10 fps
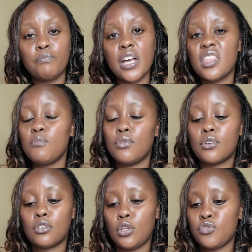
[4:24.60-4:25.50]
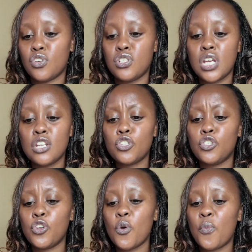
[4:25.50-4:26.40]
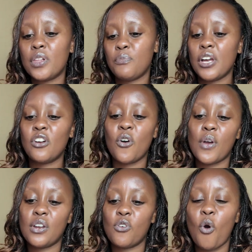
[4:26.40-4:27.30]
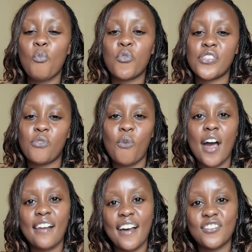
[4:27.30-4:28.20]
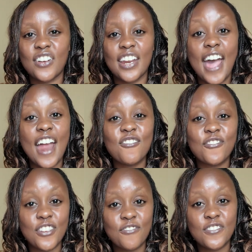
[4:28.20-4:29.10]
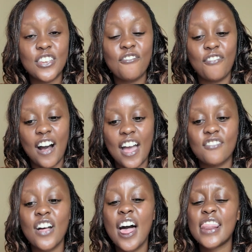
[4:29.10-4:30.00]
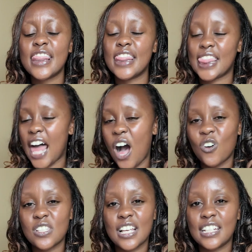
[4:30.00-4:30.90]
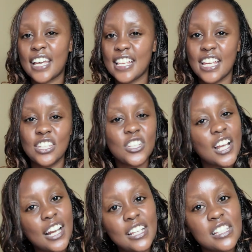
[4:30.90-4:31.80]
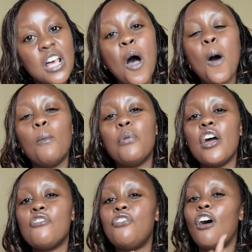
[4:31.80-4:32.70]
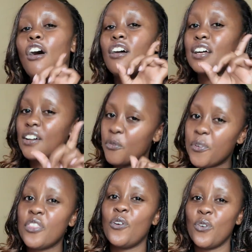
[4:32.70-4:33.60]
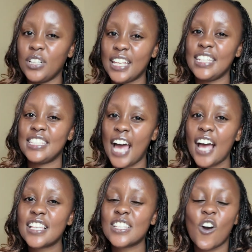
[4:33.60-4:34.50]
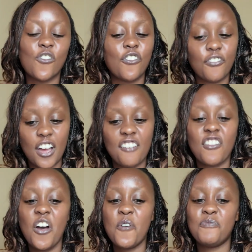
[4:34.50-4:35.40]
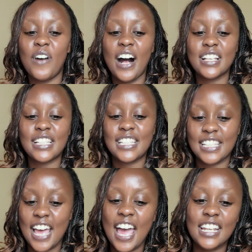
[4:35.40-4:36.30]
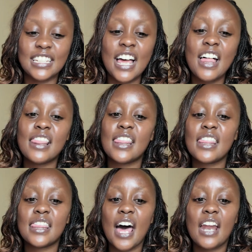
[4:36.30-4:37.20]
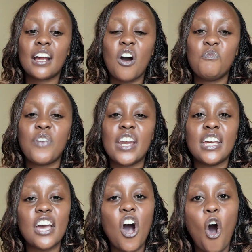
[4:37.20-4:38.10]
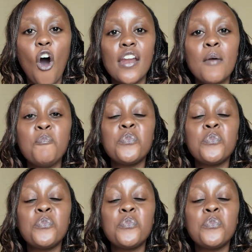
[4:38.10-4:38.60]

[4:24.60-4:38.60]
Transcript: by the book closure date, you will be going home with 155,000 Kenyan shillings before withholding tax of 5%. The third company on